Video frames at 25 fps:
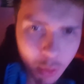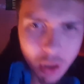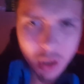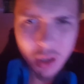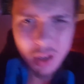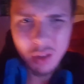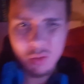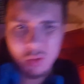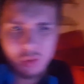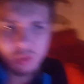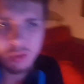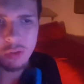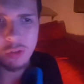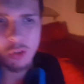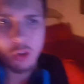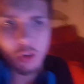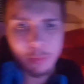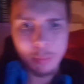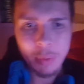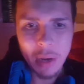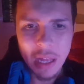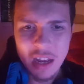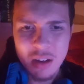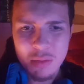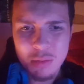we're looking for a
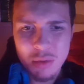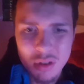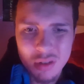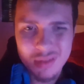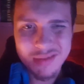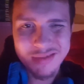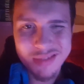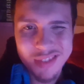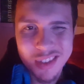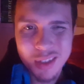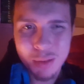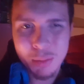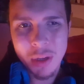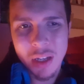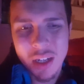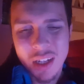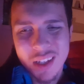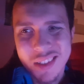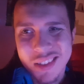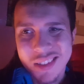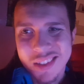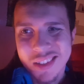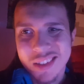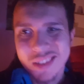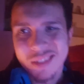fourth player, but to be
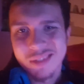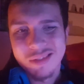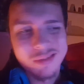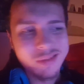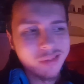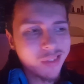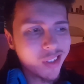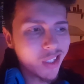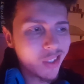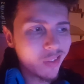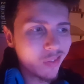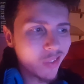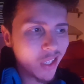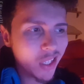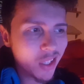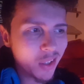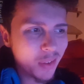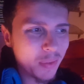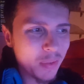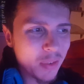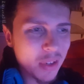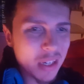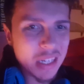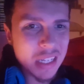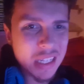honest, we
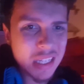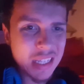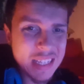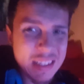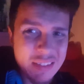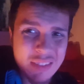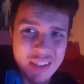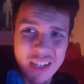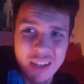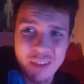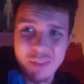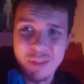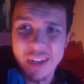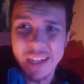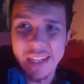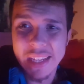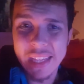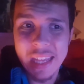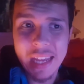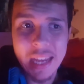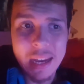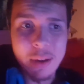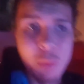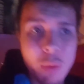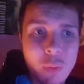can't really, we don't really
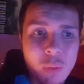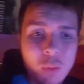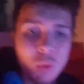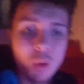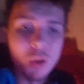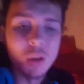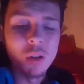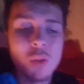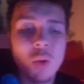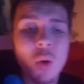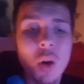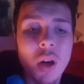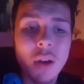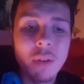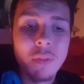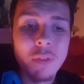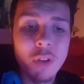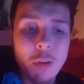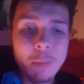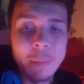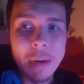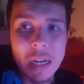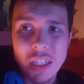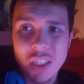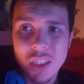care. We've won quite a
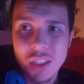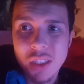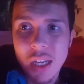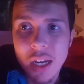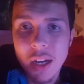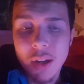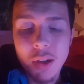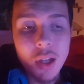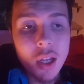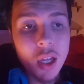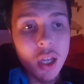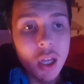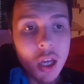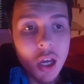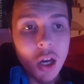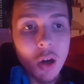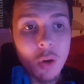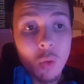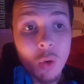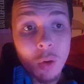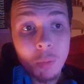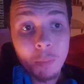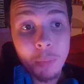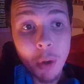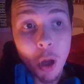few matches now.
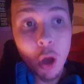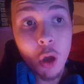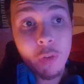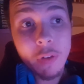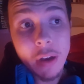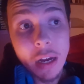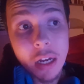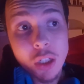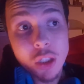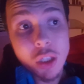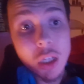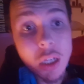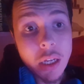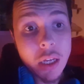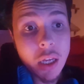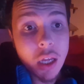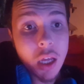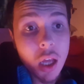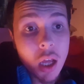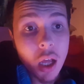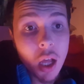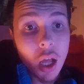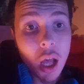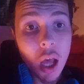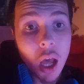Won both, actually.
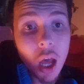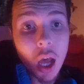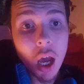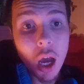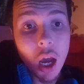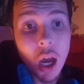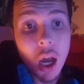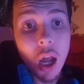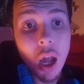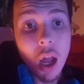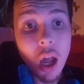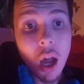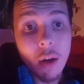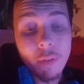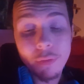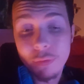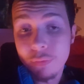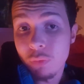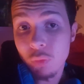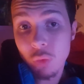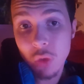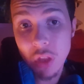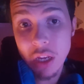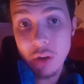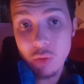Uh, I've
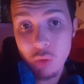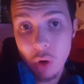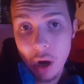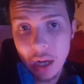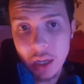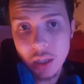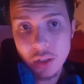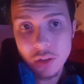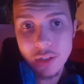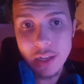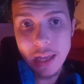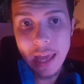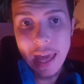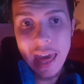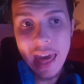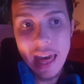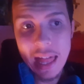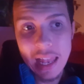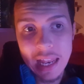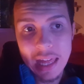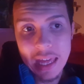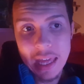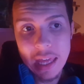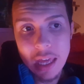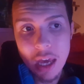deranked
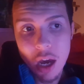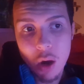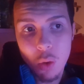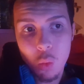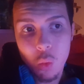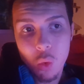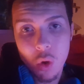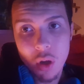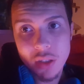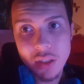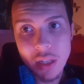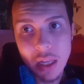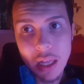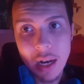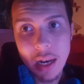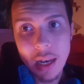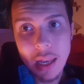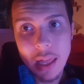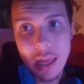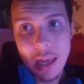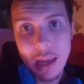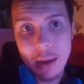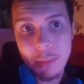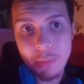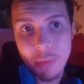LE. I was
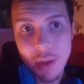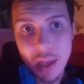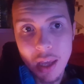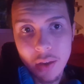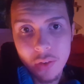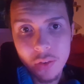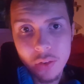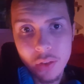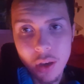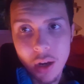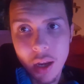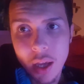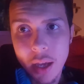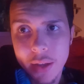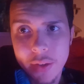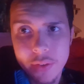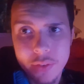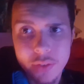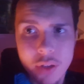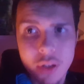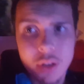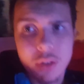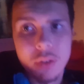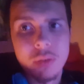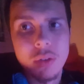LEM yesterday,
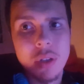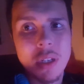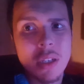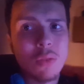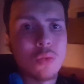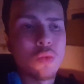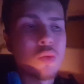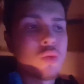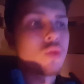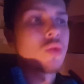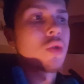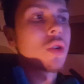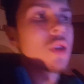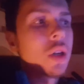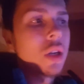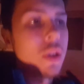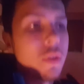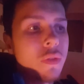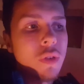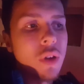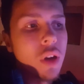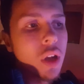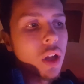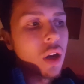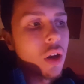so it's really
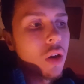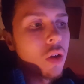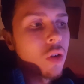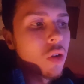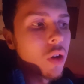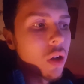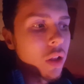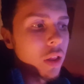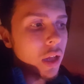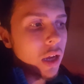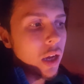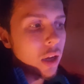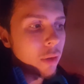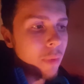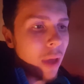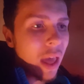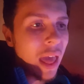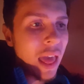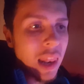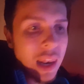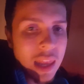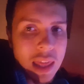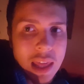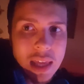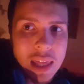fucking annoying that I'm
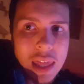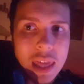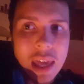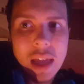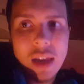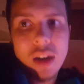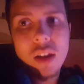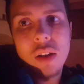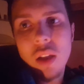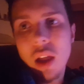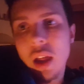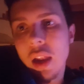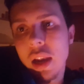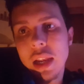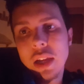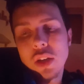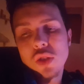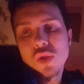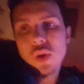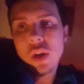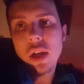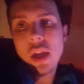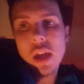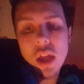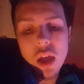LE again. I, I
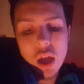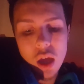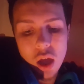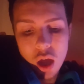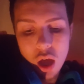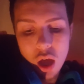literally